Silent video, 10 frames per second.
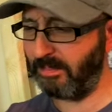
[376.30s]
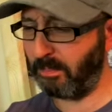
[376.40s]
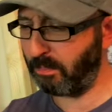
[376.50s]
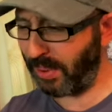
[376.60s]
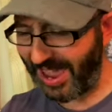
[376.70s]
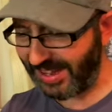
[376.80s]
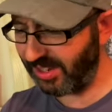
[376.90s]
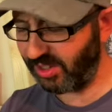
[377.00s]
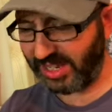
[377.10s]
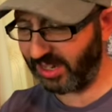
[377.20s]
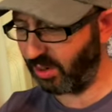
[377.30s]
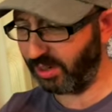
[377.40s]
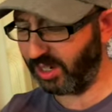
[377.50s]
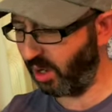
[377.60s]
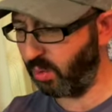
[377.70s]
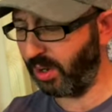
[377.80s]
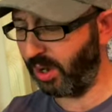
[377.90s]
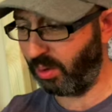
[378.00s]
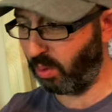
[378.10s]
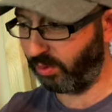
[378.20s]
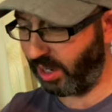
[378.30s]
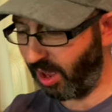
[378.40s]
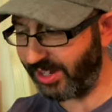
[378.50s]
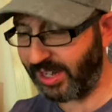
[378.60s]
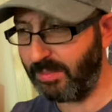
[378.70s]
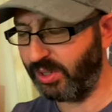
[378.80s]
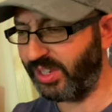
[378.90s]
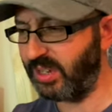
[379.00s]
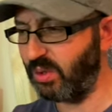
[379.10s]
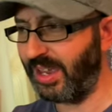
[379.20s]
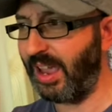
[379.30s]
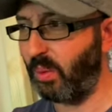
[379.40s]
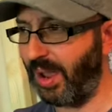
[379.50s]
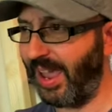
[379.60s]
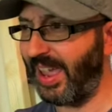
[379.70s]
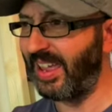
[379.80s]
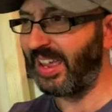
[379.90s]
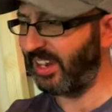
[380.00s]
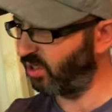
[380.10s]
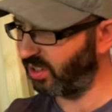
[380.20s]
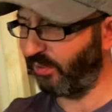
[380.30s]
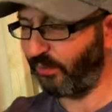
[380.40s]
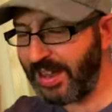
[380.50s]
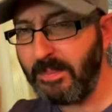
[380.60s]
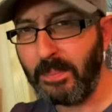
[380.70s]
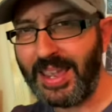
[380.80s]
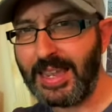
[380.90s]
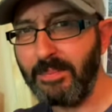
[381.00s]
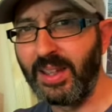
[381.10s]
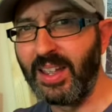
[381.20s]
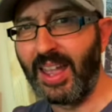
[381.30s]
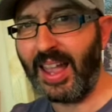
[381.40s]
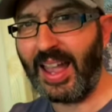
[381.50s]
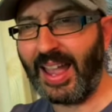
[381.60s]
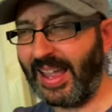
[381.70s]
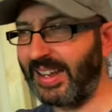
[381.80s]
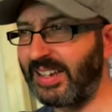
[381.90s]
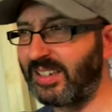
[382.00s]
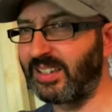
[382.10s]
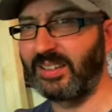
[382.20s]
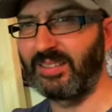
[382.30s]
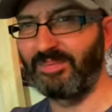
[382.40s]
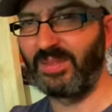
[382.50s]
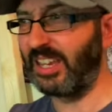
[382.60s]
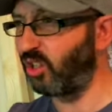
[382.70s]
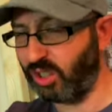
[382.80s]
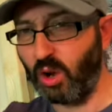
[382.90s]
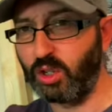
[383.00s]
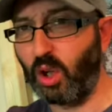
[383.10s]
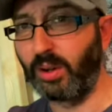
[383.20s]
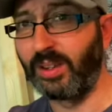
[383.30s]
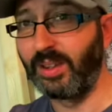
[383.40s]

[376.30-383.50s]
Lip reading: pens that, you know, or the lightsabers that you get where it's just a thin beam and it just goes on.